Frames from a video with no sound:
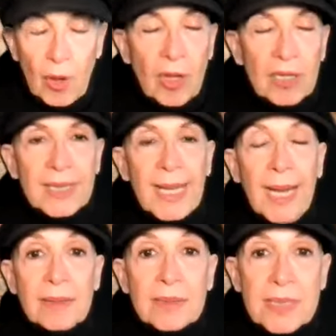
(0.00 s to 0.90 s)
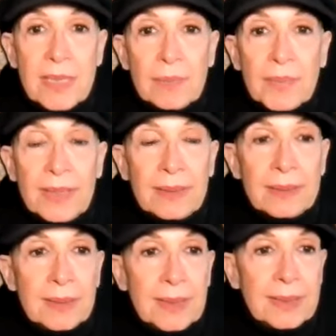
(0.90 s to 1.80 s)
calling out
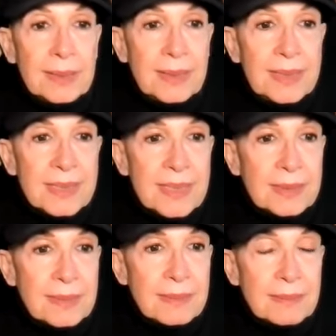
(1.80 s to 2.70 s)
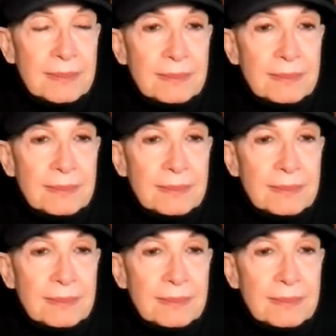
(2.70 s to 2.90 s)
something that isn't